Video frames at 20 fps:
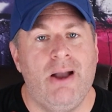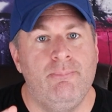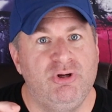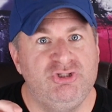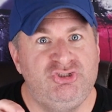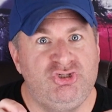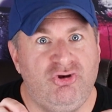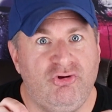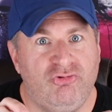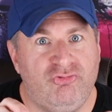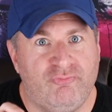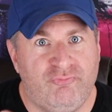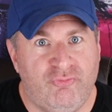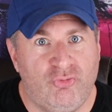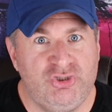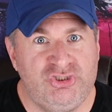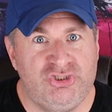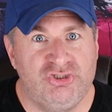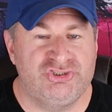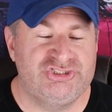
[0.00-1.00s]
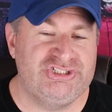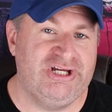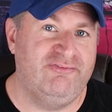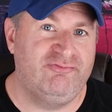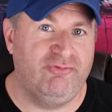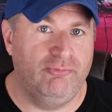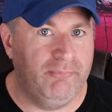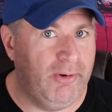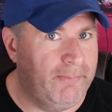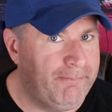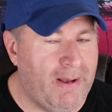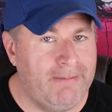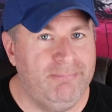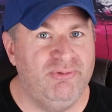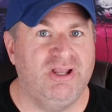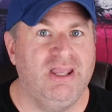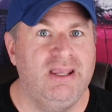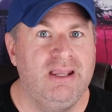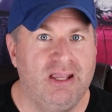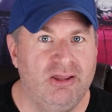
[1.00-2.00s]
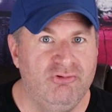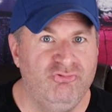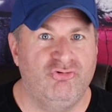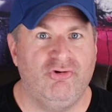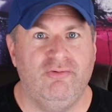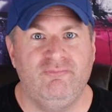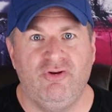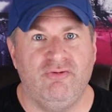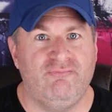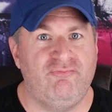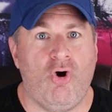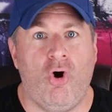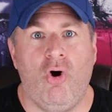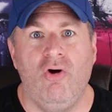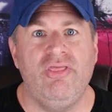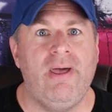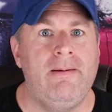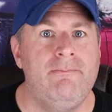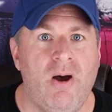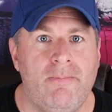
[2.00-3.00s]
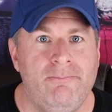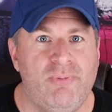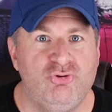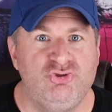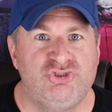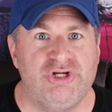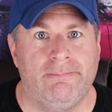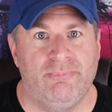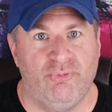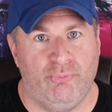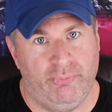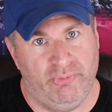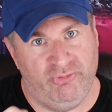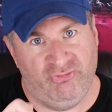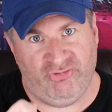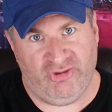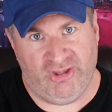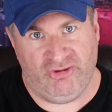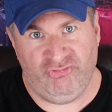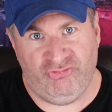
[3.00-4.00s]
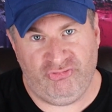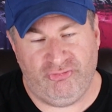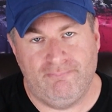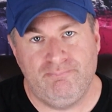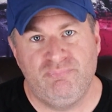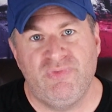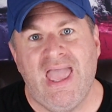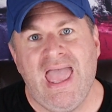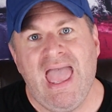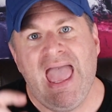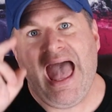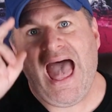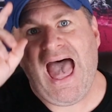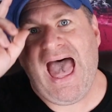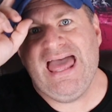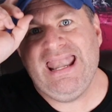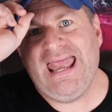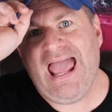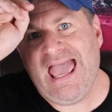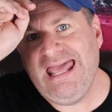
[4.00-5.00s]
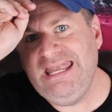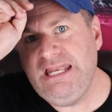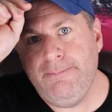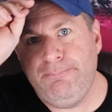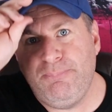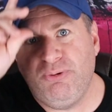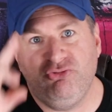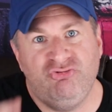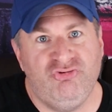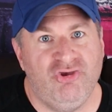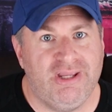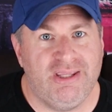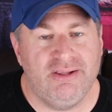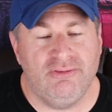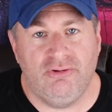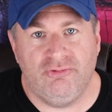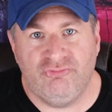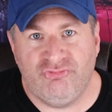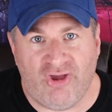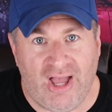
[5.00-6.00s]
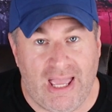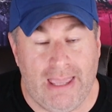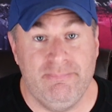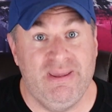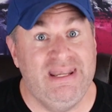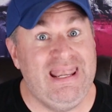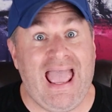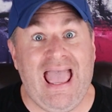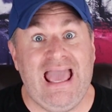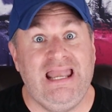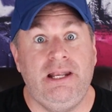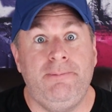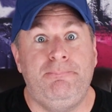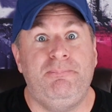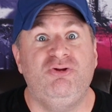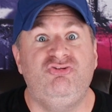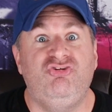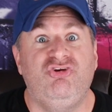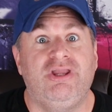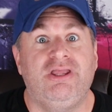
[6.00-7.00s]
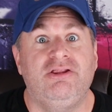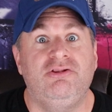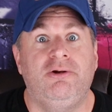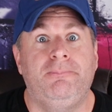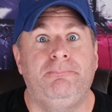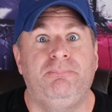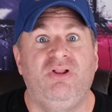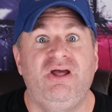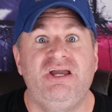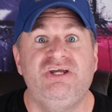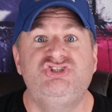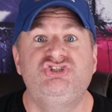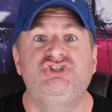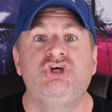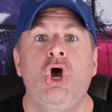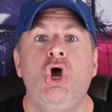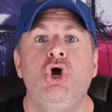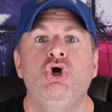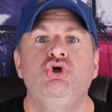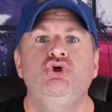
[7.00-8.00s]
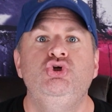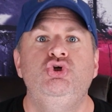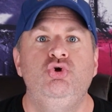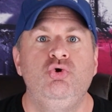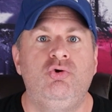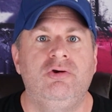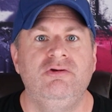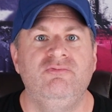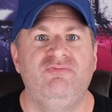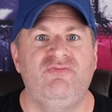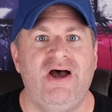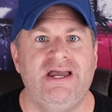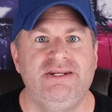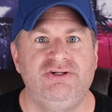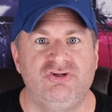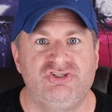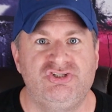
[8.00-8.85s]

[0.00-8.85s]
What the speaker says: I want you to divorce yourself from Republican, conservative, all that mumbo jumbo is this. At any particular time, in any particular place, you can find